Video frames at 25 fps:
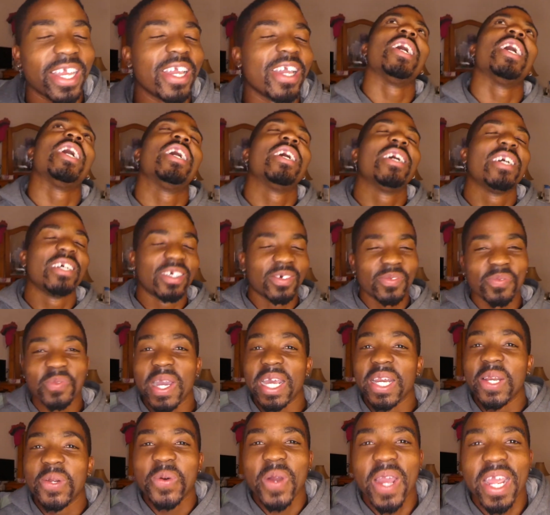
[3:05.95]
Ah,
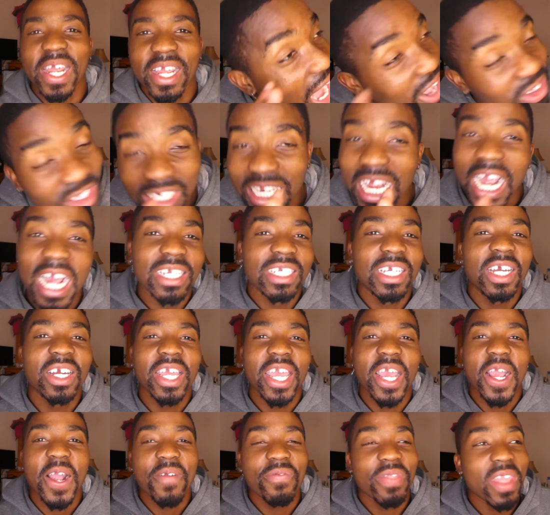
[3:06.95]
but anyway, I guys,
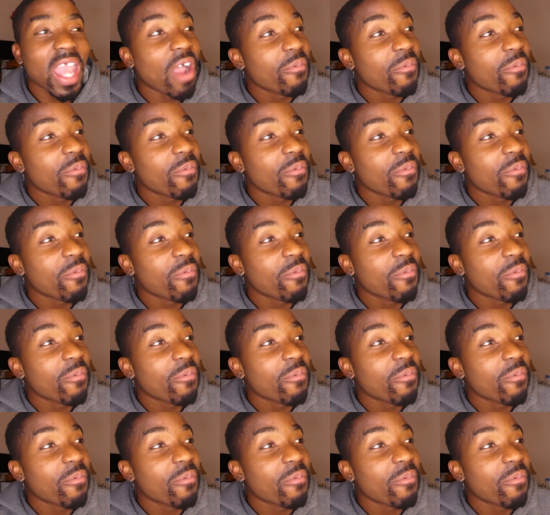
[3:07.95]
okay,